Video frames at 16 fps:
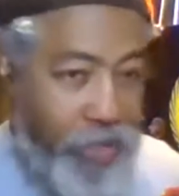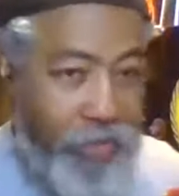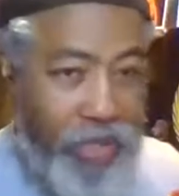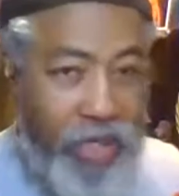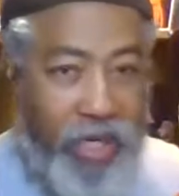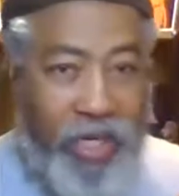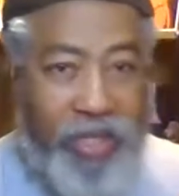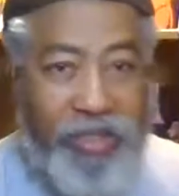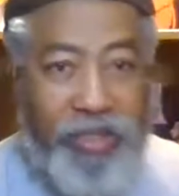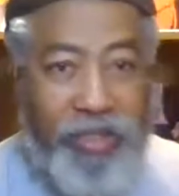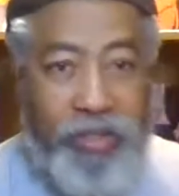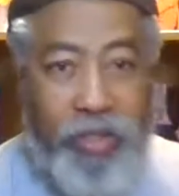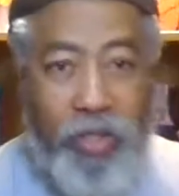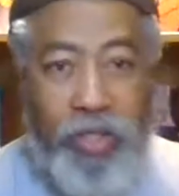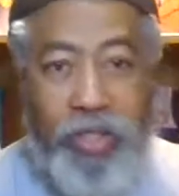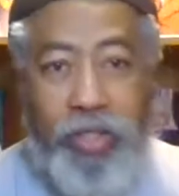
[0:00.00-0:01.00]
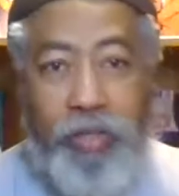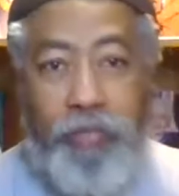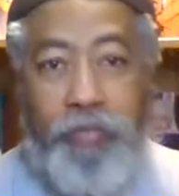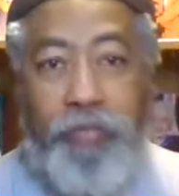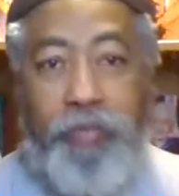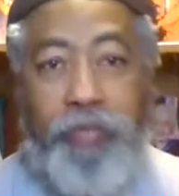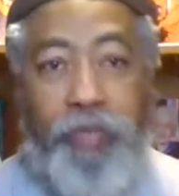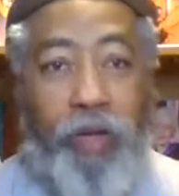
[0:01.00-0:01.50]
"Get my glasses on
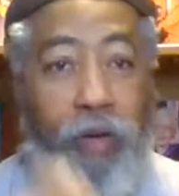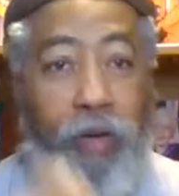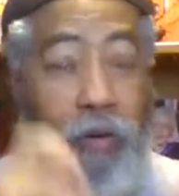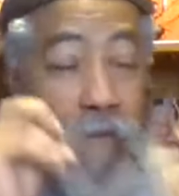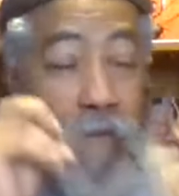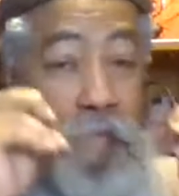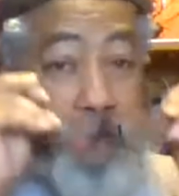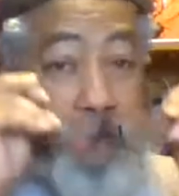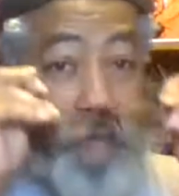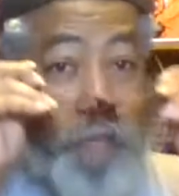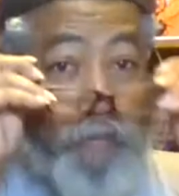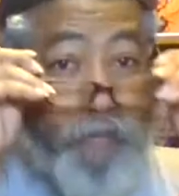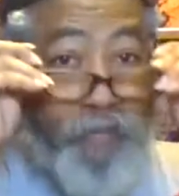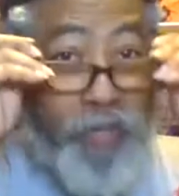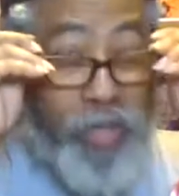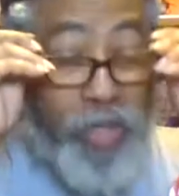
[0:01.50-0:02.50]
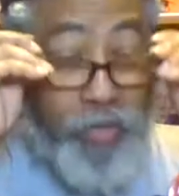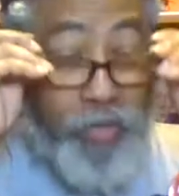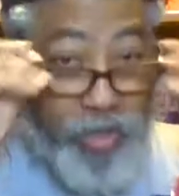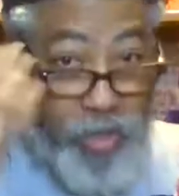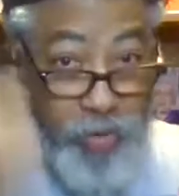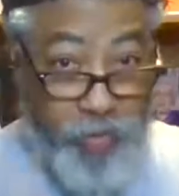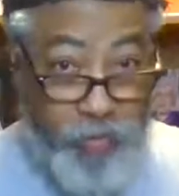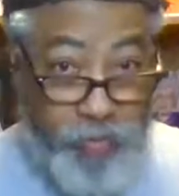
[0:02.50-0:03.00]
here."
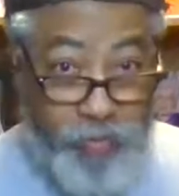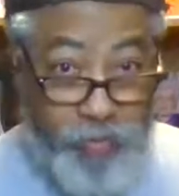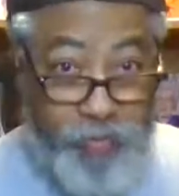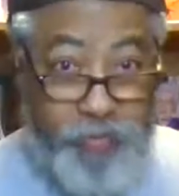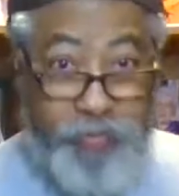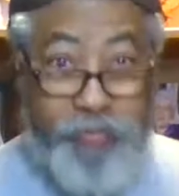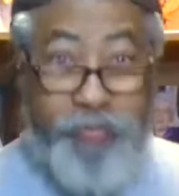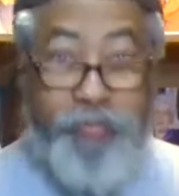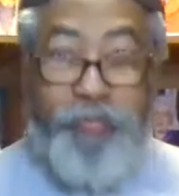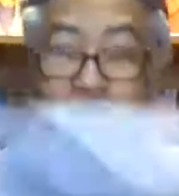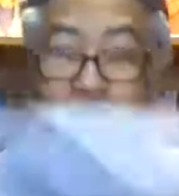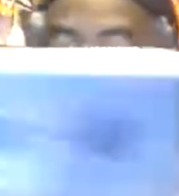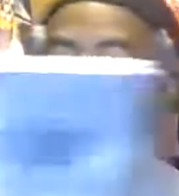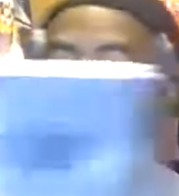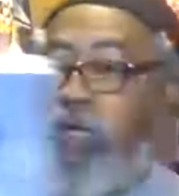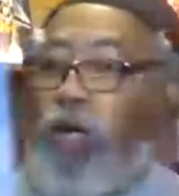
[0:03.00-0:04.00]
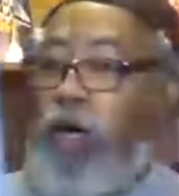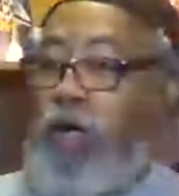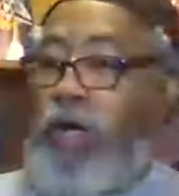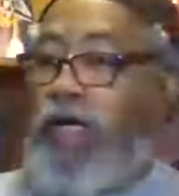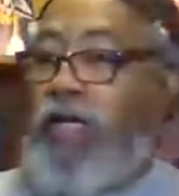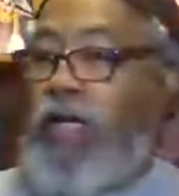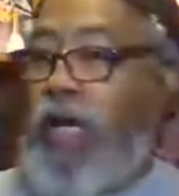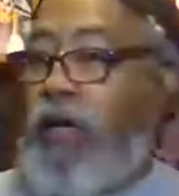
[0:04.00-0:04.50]
There we go.
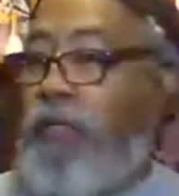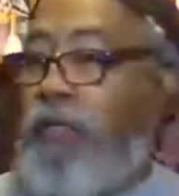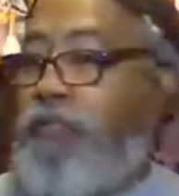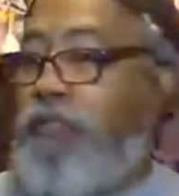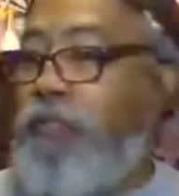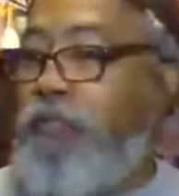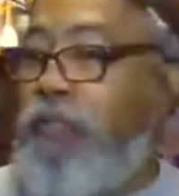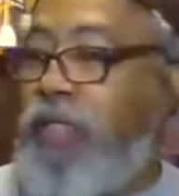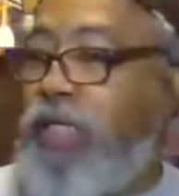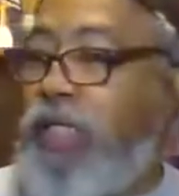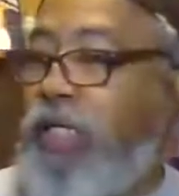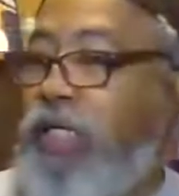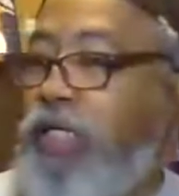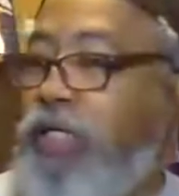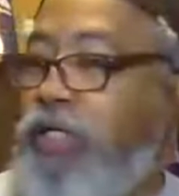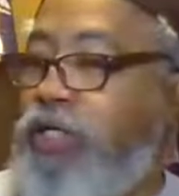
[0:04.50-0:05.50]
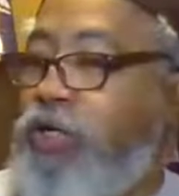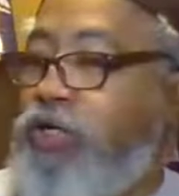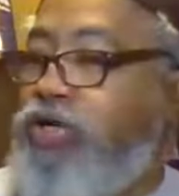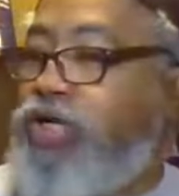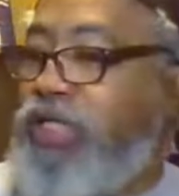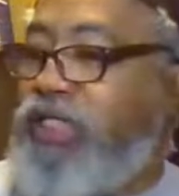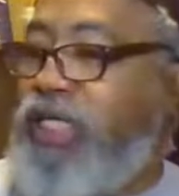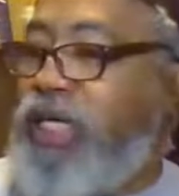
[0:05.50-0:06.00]
All right, now.
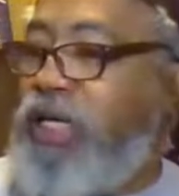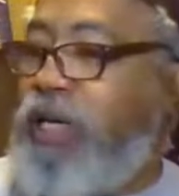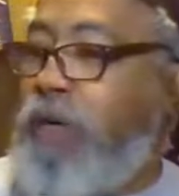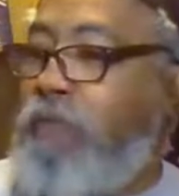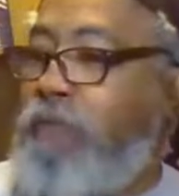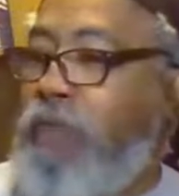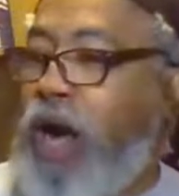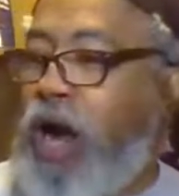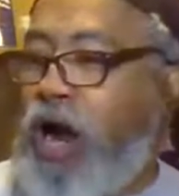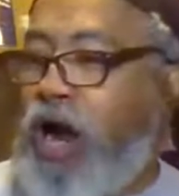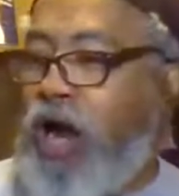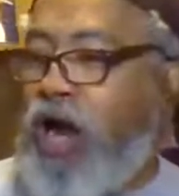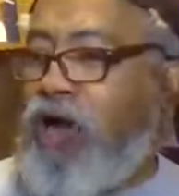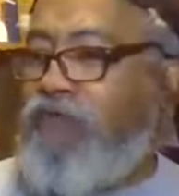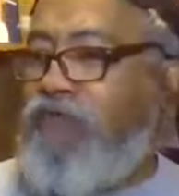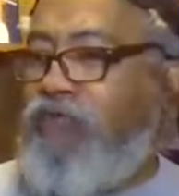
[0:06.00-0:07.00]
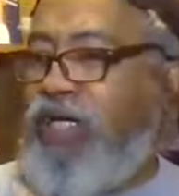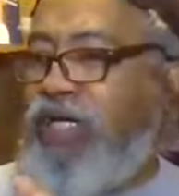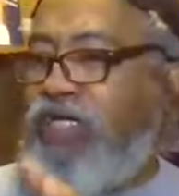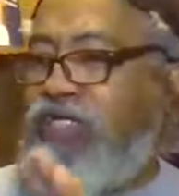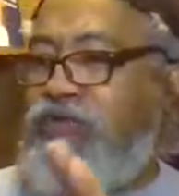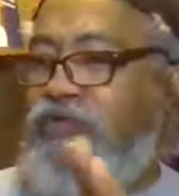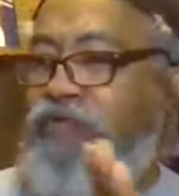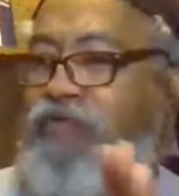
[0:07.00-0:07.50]
You just get a
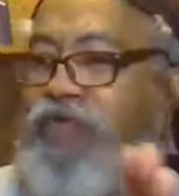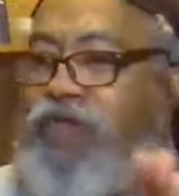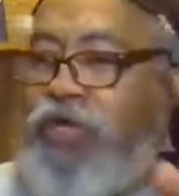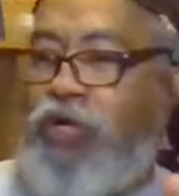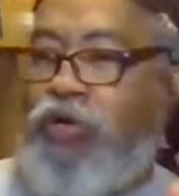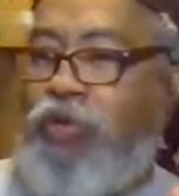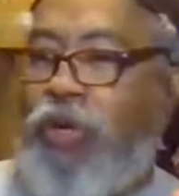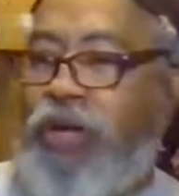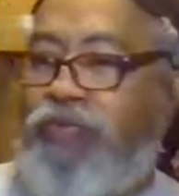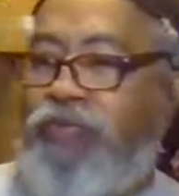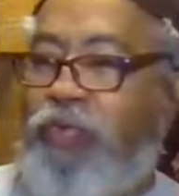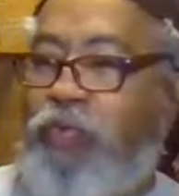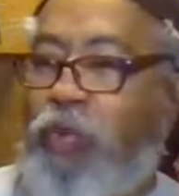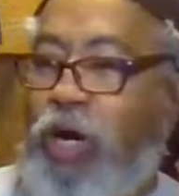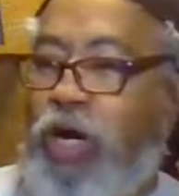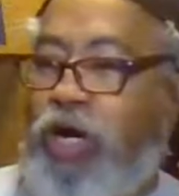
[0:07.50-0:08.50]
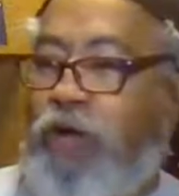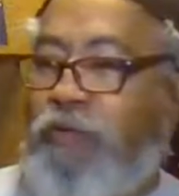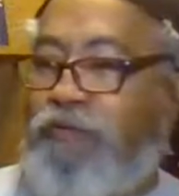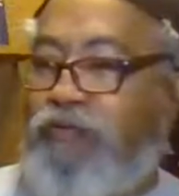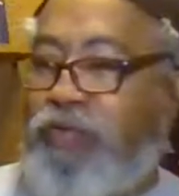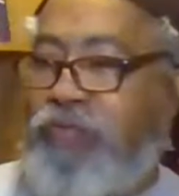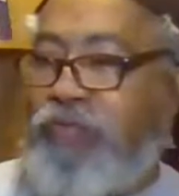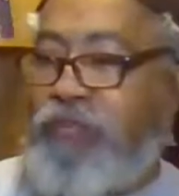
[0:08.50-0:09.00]
marvelous view of the
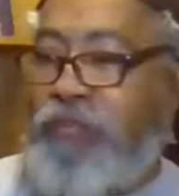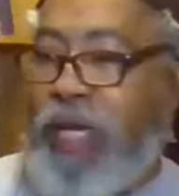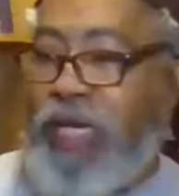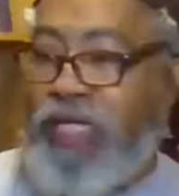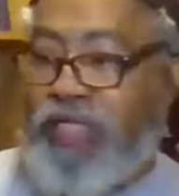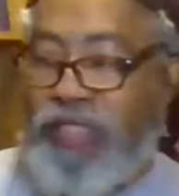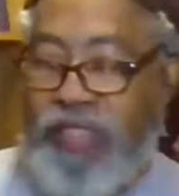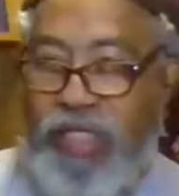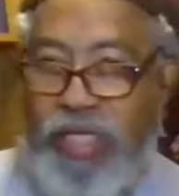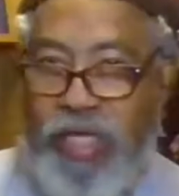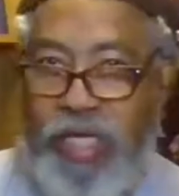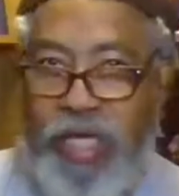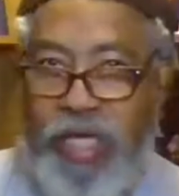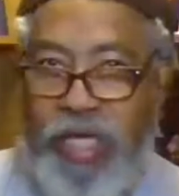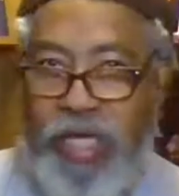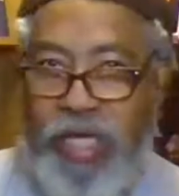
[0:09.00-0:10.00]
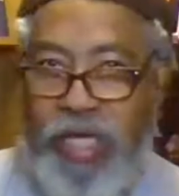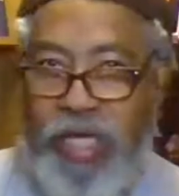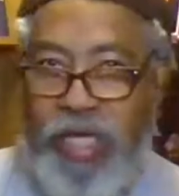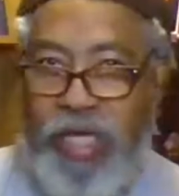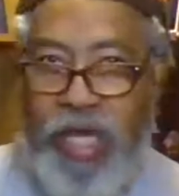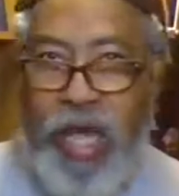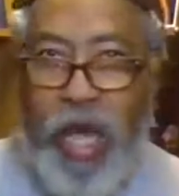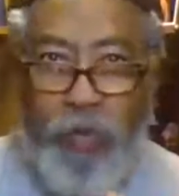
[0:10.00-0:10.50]
world from space.
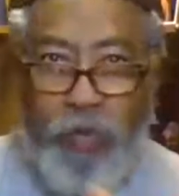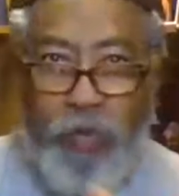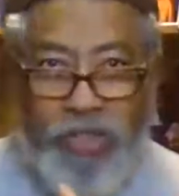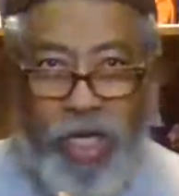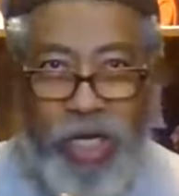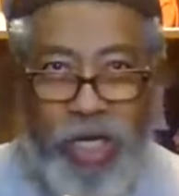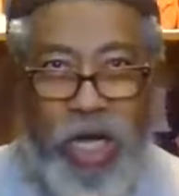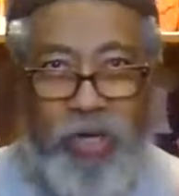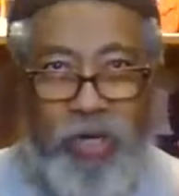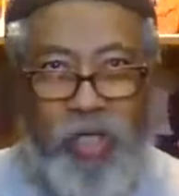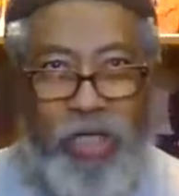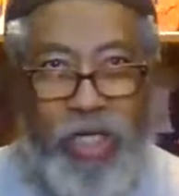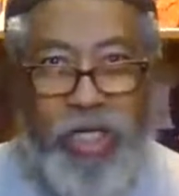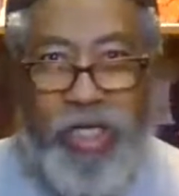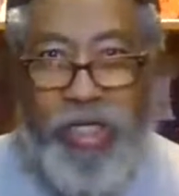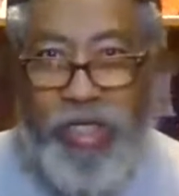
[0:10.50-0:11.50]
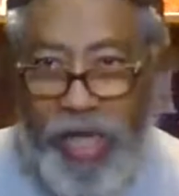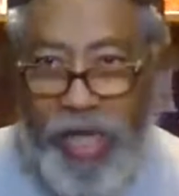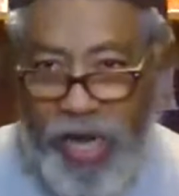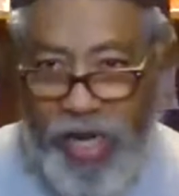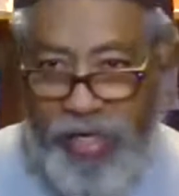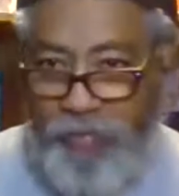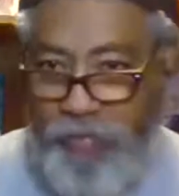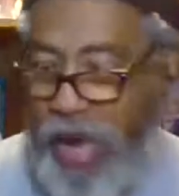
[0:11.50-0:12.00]
I was
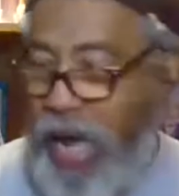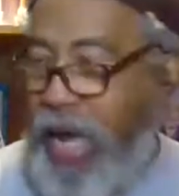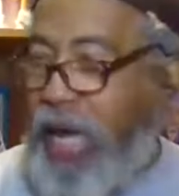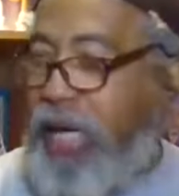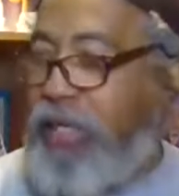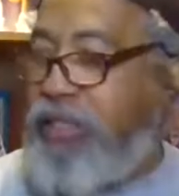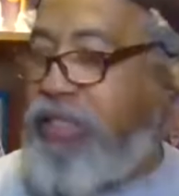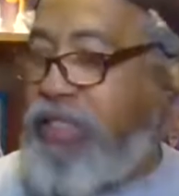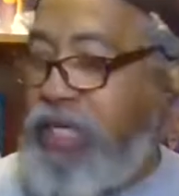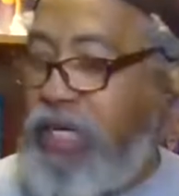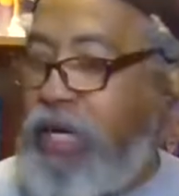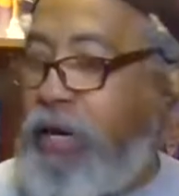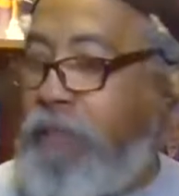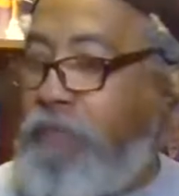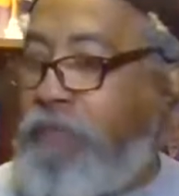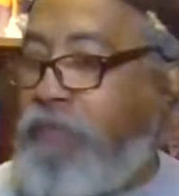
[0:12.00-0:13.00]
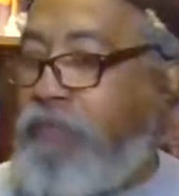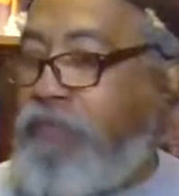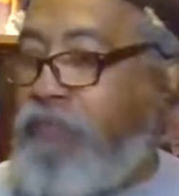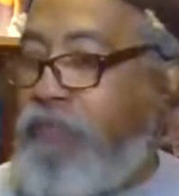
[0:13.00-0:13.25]
190 miles up.